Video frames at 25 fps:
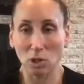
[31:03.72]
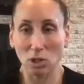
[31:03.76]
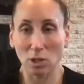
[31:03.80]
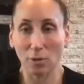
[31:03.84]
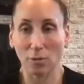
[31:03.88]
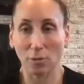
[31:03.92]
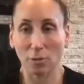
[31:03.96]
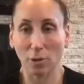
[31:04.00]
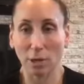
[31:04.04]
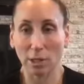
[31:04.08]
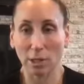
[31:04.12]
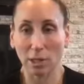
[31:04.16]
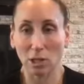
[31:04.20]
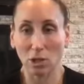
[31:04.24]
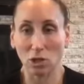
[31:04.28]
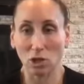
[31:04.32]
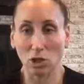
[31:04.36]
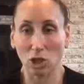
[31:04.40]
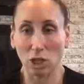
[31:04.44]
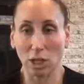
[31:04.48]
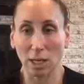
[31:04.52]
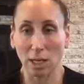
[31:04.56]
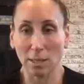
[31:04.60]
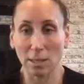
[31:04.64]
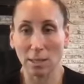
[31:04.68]
to the front of the
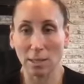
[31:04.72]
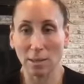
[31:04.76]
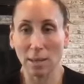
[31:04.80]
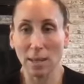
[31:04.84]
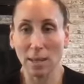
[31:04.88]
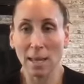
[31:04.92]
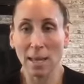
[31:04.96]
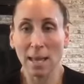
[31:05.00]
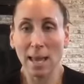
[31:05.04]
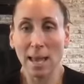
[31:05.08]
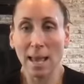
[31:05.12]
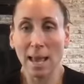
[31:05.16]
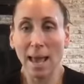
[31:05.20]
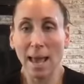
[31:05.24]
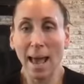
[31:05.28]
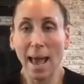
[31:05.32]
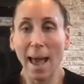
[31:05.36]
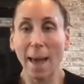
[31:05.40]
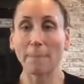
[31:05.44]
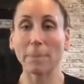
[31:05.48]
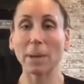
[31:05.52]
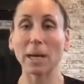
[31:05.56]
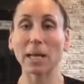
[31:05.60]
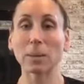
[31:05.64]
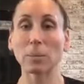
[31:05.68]
shin,
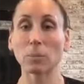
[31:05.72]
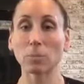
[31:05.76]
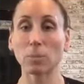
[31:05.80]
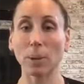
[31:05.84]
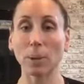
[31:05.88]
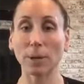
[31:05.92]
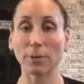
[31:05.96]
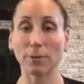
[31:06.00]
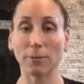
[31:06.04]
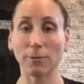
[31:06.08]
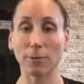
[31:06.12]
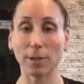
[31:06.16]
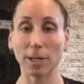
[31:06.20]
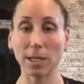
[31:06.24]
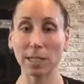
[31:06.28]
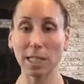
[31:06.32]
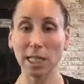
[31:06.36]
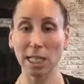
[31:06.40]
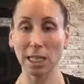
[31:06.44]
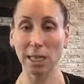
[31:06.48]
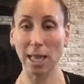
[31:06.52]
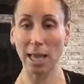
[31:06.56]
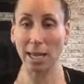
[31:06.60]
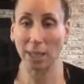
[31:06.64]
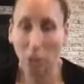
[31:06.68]
but
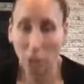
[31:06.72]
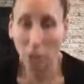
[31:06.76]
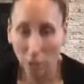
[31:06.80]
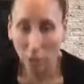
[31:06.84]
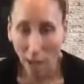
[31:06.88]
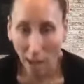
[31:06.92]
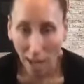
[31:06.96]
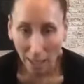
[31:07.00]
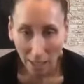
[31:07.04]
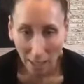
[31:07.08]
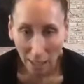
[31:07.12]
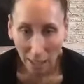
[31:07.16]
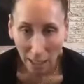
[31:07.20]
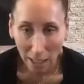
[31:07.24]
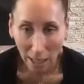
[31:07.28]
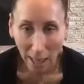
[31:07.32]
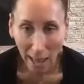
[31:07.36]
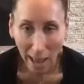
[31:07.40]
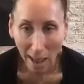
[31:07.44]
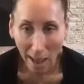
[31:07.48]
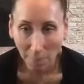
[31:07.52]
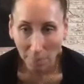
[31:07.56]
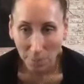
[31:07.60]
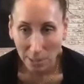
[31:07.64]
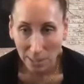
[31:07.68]
feeling like you're not
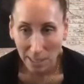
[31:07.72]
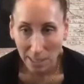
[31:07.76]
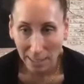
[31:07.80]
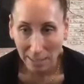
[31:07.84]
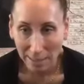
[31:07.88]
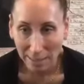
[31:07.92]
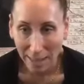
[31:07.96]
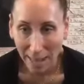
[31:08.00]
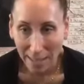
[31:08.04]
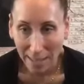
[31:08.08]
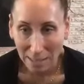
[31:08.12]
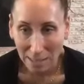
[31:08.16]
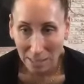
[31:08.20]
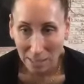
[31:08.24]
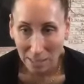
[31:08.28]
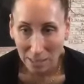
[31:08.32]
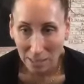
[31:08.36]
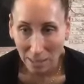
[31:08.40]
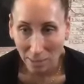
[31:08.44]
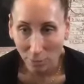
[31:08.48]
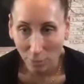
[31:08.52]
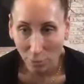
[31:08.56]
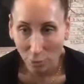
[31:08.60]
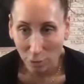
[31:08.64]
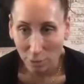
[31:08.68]
collapsing. That's the
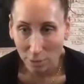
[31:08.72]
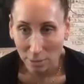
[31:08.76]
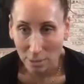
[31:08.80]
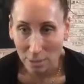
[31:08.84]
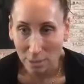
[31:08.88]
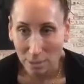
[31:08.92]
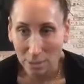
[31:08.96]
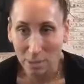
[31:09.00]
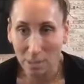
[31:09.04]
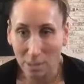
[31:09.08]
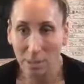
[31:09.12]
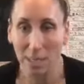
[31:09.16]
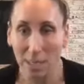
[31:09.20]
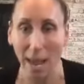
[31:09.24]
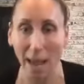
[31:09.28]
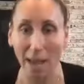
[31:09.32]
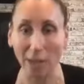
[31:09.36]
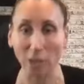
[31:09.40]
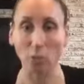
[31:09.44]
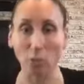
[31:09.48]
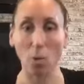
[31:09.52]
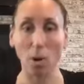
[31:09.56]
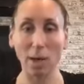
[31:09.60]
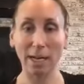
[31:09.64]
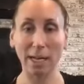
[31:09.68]
difference.
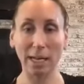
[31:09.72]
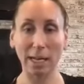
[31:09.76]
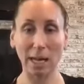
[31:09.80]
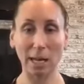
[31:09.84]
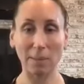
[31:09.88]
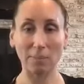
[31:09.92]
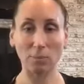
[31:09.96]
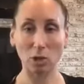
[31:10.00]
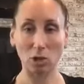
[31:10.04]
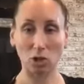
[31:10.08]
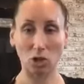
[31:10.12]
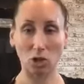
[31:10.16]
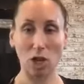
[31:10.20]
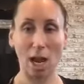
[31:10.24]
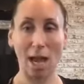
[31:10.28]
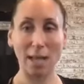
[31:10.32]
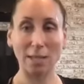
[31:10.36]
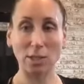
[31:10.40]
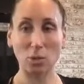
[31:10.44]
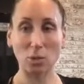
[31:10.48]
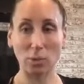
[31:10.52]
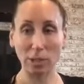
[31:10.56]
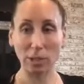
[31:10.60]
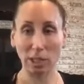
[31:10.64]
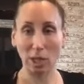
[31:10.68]
Yeah, you want to keep the
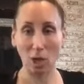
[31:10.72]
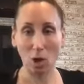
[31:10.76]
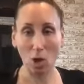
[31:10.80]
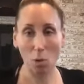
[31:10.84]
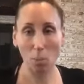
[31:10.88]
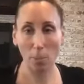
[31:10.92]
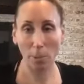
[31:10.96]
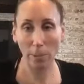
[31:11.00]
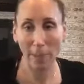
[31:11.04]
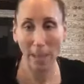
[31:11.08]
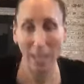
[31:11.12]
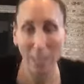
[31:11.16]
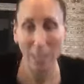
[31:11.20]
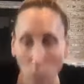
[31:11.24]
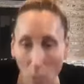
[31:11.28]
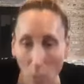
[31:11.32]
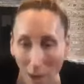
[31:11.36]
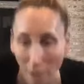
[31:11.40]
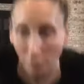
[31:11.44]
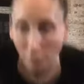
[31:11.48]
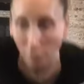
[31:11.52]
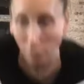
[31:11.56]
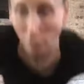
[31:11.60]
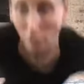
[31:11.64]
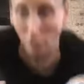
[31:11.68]
chest really open. That's
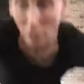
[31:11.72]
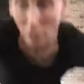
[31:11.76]
why for a